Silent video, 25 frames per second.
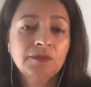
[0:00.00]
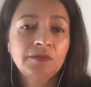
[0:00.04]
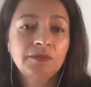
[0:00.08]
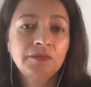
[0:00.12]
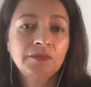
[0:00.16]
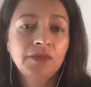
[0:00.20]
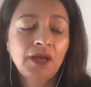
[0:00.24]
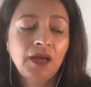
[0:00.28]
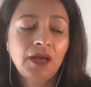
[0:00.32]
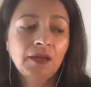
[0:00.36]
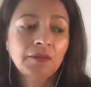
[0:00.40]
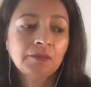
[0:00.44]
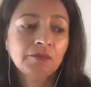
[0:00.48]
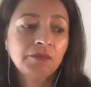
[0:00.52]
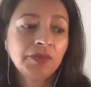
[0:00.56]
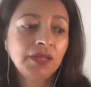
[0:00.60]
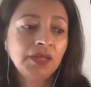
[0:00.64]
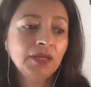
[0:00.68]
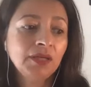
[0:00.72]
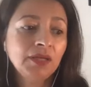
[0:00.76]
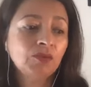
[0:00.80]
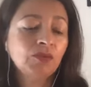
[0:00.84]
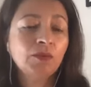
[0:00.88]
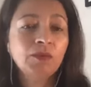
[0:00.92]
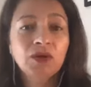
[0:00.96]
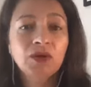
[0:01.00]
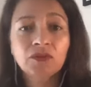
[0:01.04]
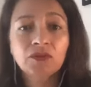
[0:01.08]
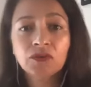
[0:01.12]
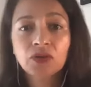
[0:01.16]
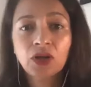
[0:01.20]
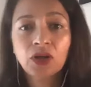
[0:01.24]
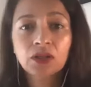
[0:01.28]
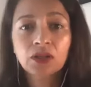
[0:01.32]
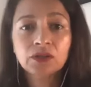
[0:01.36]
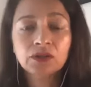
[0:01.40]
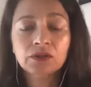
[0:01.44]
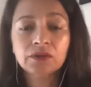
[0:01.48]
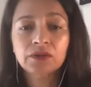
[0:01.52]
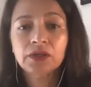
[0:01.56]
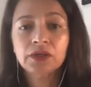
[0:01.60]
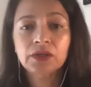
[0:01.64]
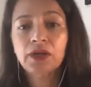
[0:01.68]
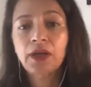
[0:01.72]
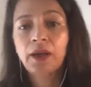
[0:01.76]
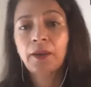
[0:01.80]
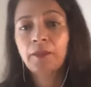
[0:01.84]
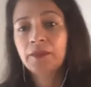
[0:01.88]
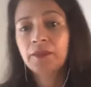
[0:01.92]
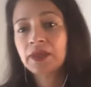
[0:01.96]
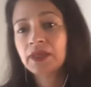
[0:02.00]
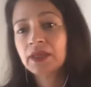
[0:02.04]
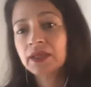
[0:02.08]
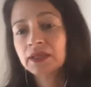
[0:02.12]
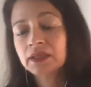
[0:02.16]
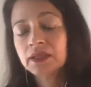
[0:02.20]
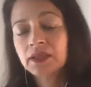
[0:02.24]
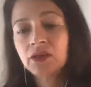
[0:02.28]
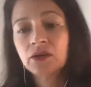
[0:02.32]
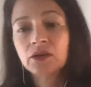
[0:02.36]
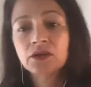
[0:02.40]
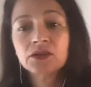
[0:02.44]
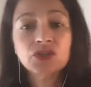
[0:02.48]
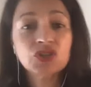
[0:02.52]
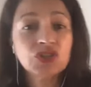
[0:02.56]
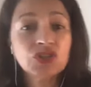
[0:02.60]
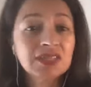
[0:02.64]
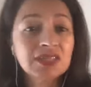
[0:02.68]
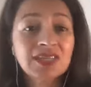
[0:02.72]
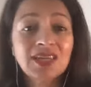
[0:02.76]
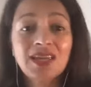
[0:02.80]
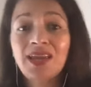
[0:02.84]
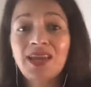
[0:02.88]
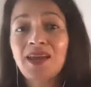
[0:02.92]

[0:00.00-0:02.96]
not being a woman of color or not being a leader. It's just